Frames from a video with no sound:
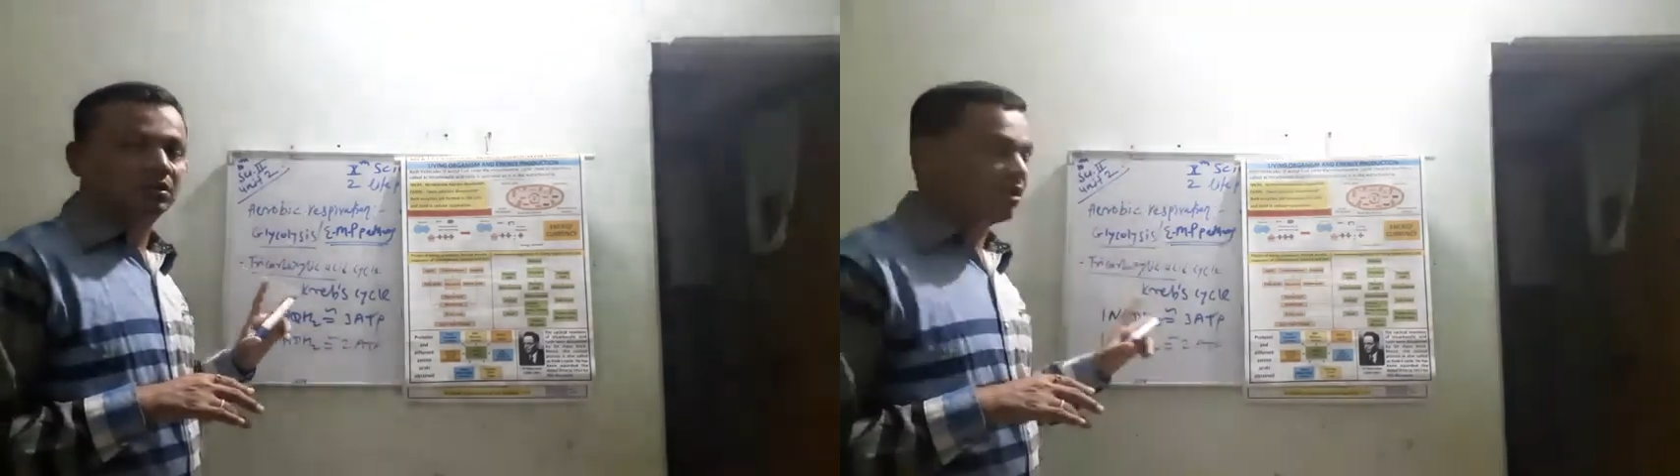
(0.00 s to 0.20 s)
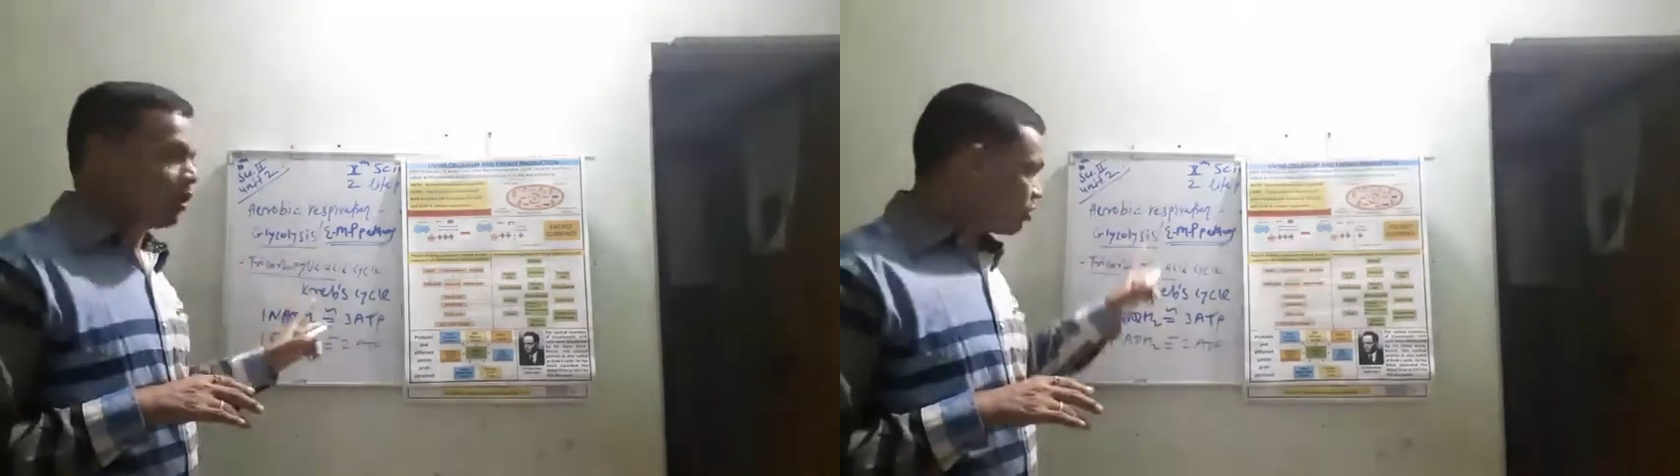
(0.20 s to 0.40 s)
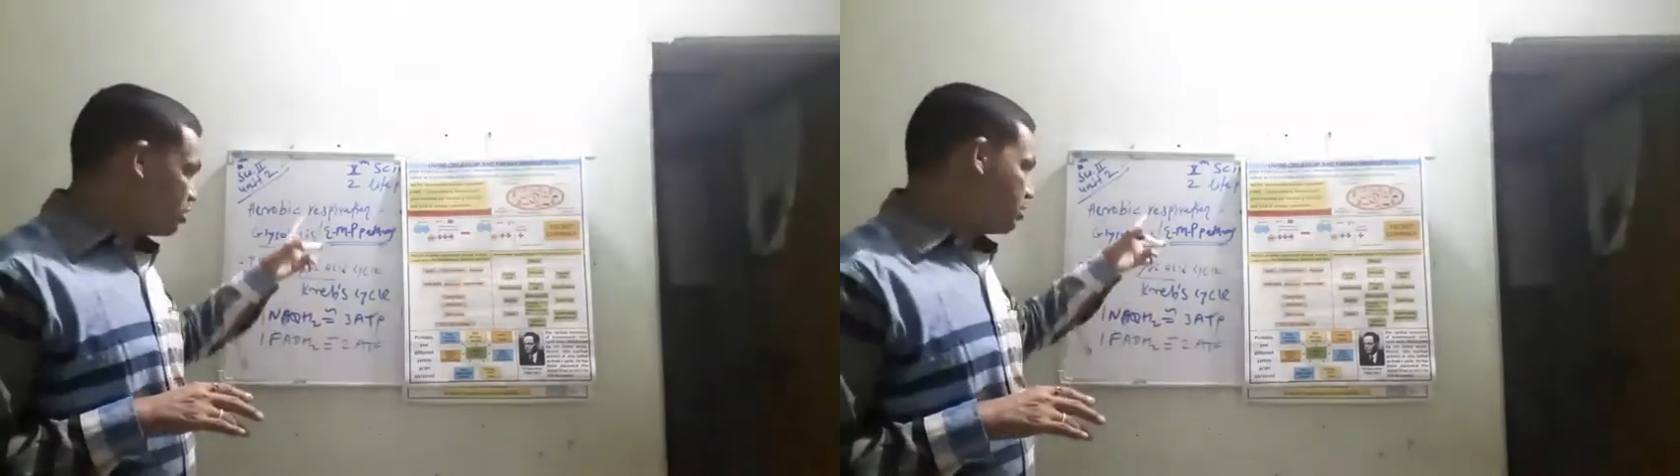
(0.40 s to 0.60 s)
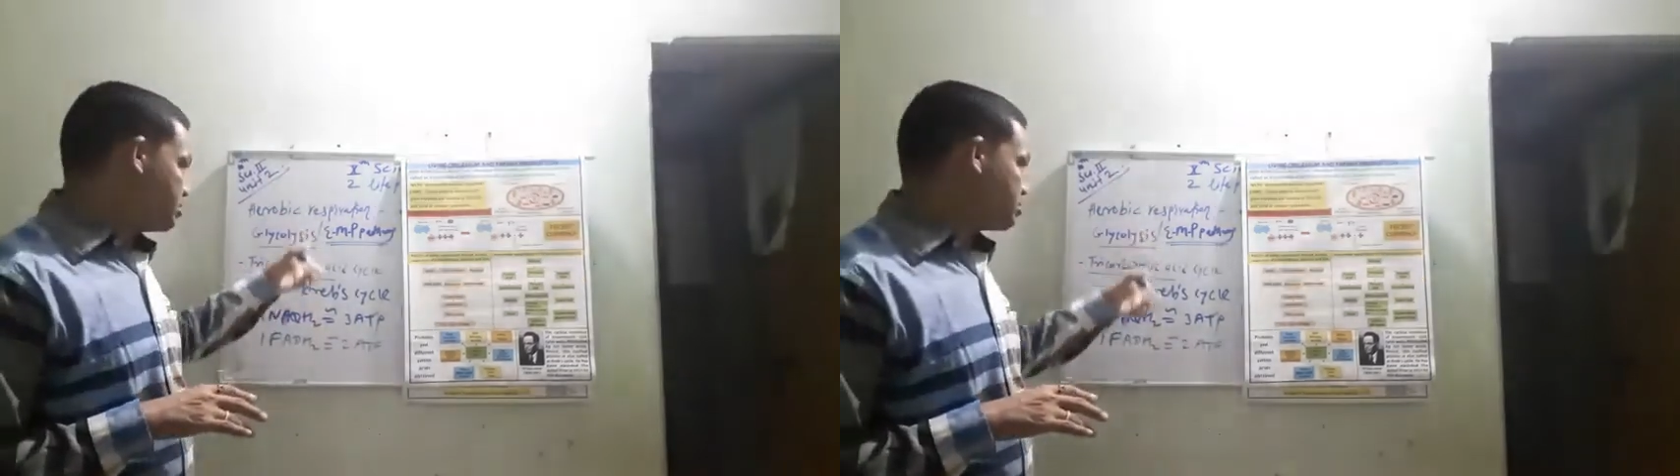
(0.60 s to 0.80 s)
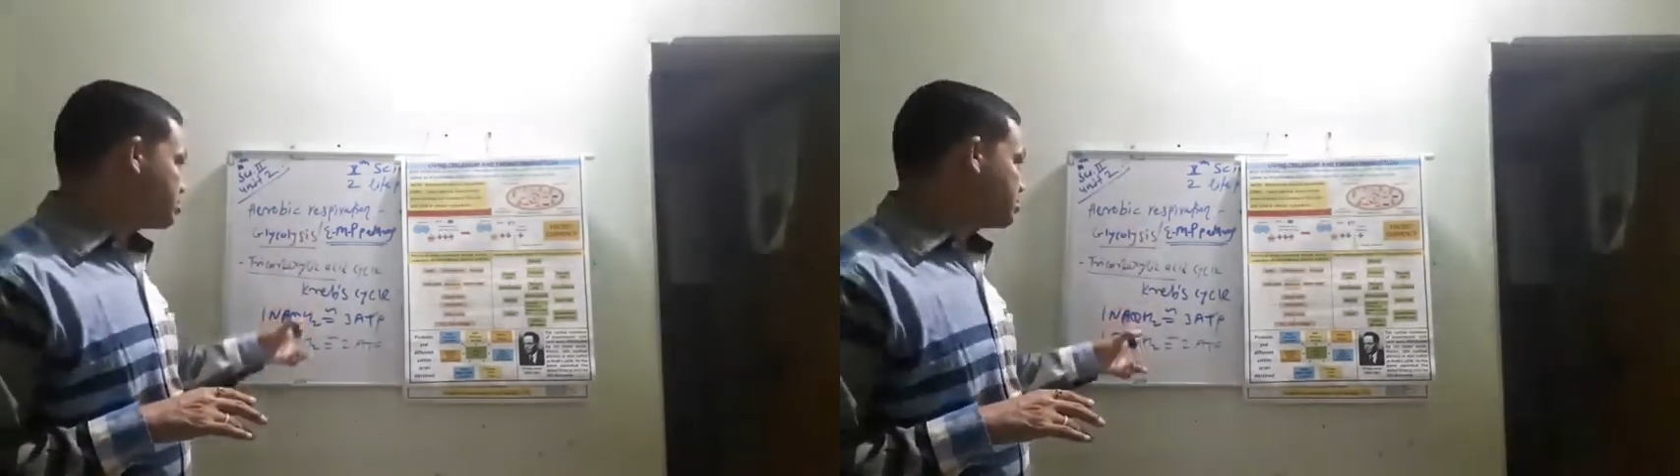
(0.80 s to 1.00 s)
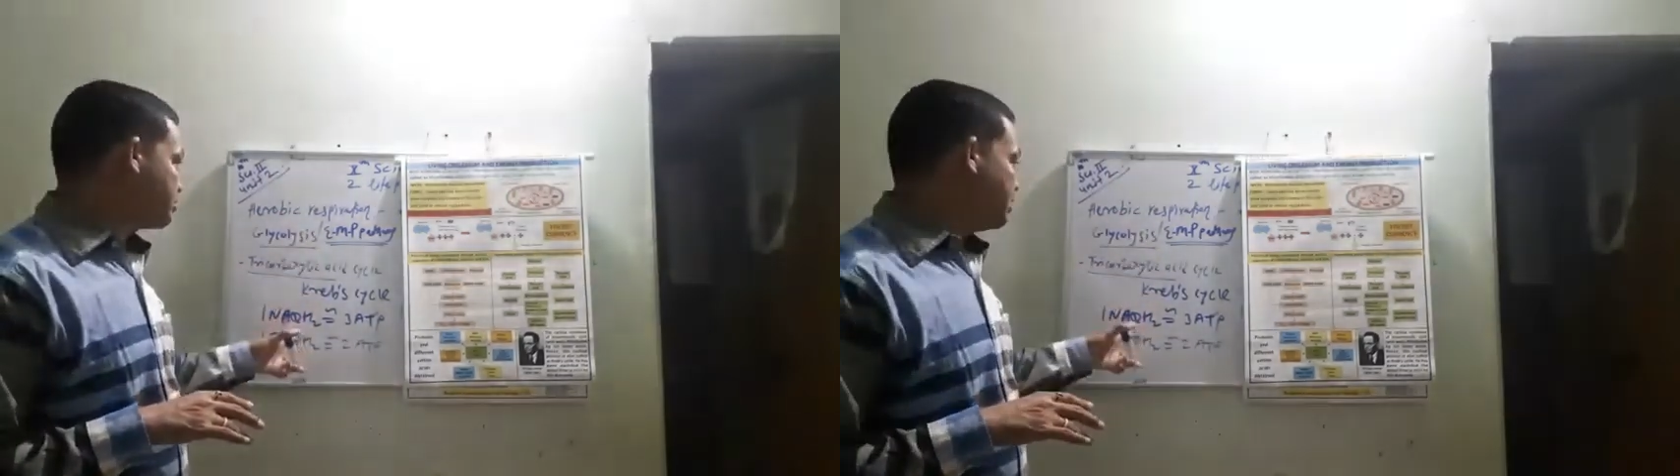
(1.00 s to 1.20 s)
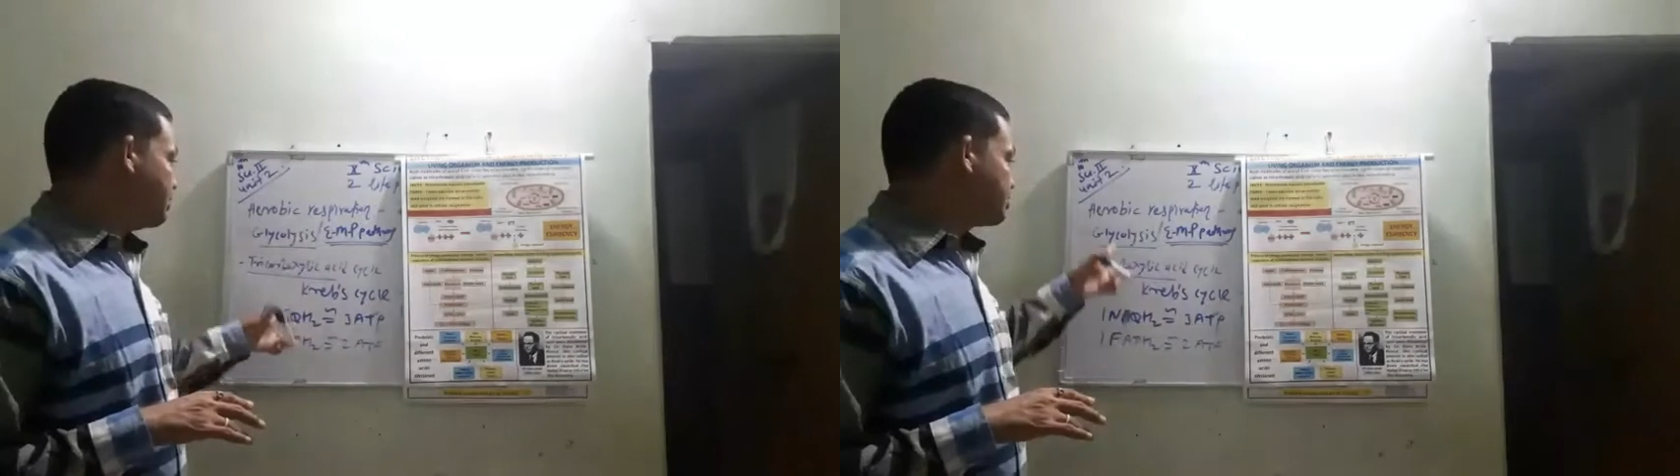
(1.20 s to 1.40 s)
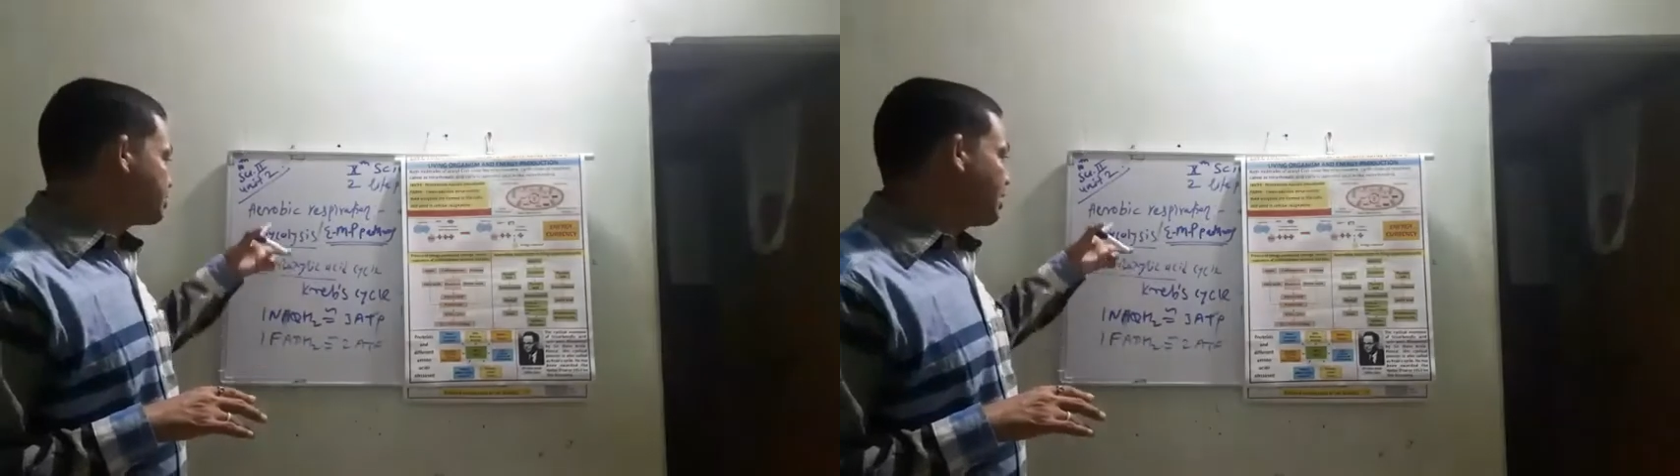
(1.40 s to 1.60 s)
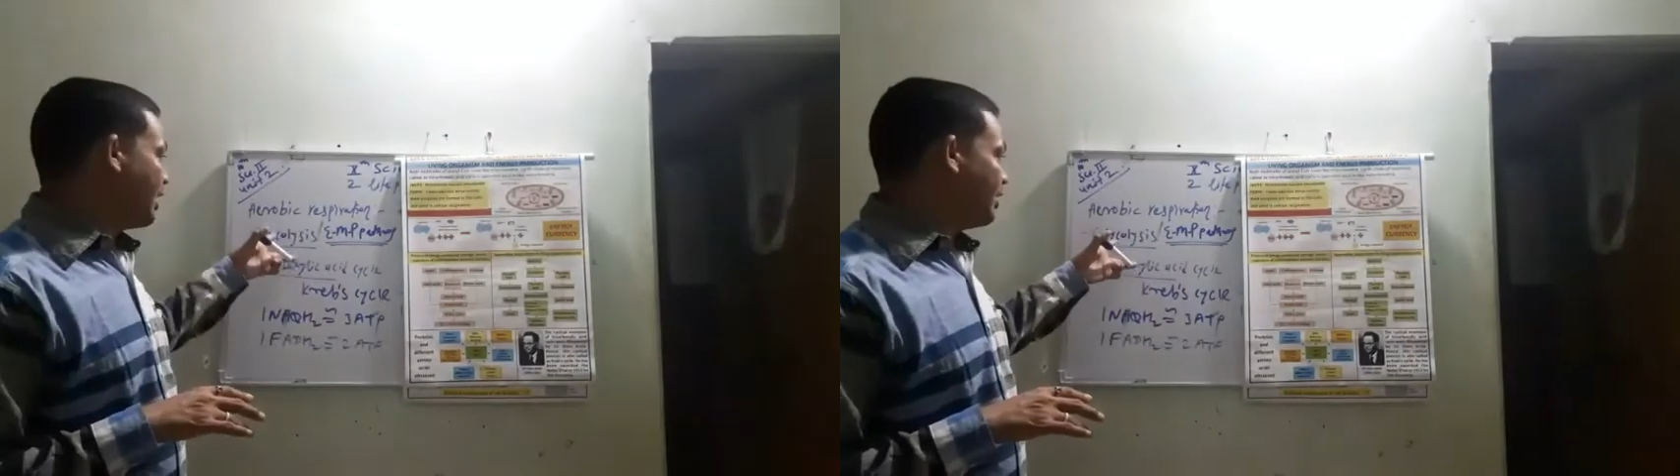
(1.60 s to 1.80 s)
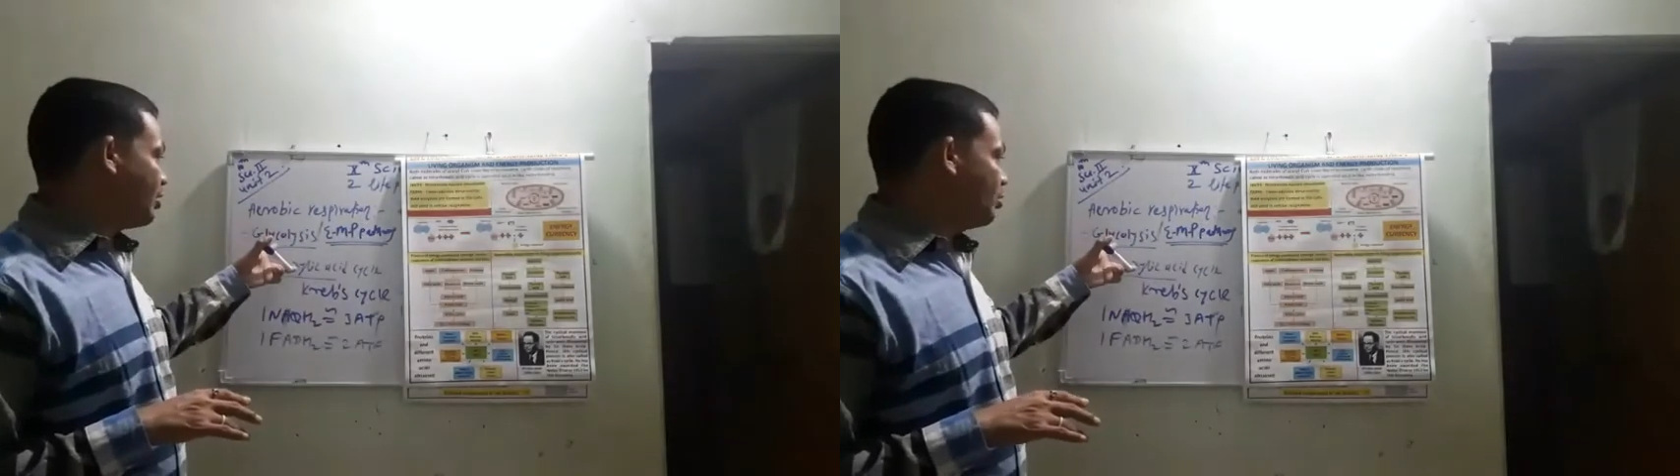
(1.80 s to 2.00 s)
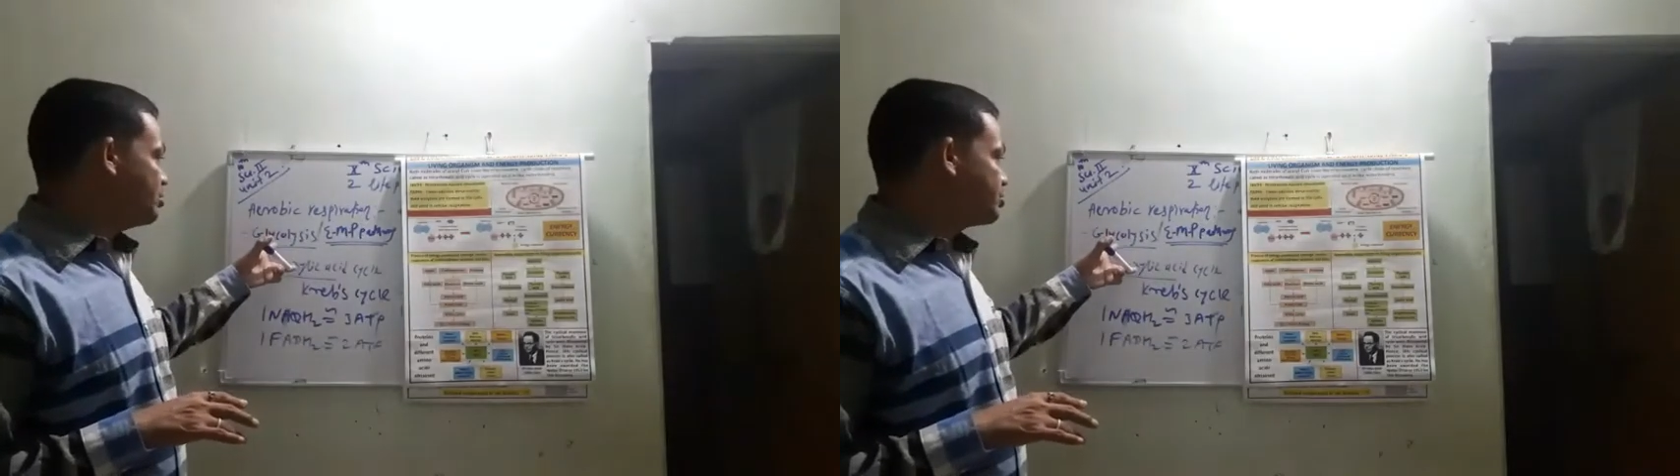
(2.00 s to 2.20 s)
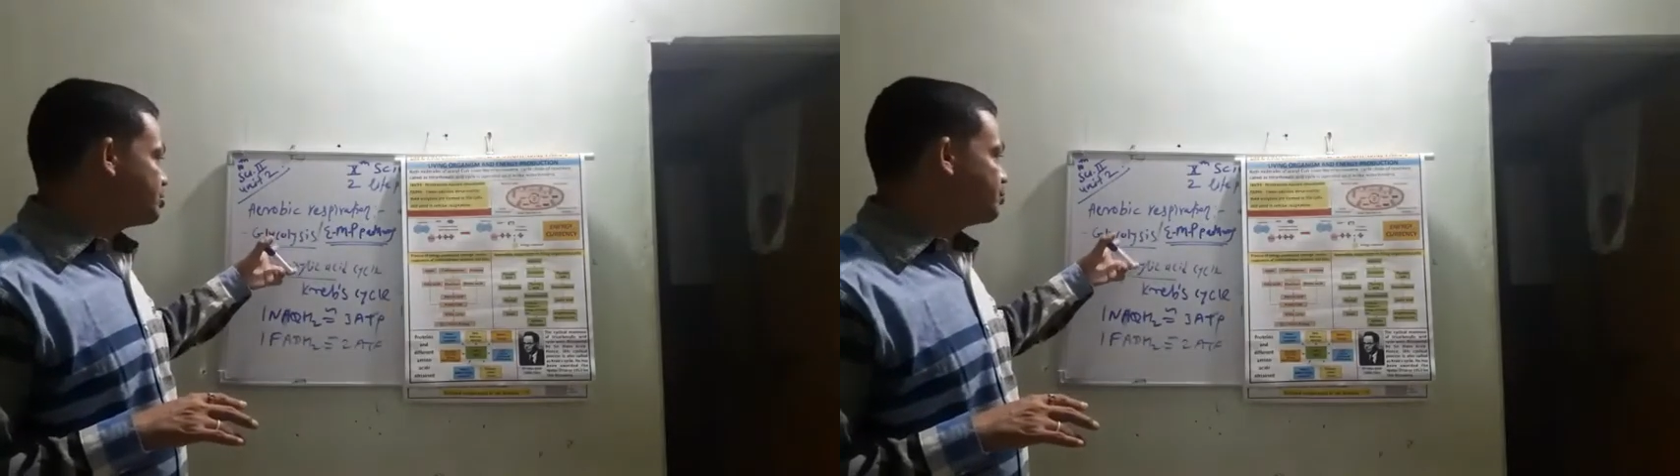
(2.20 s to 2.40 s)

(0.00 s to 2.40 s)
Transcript: occurs, that is glycolysis,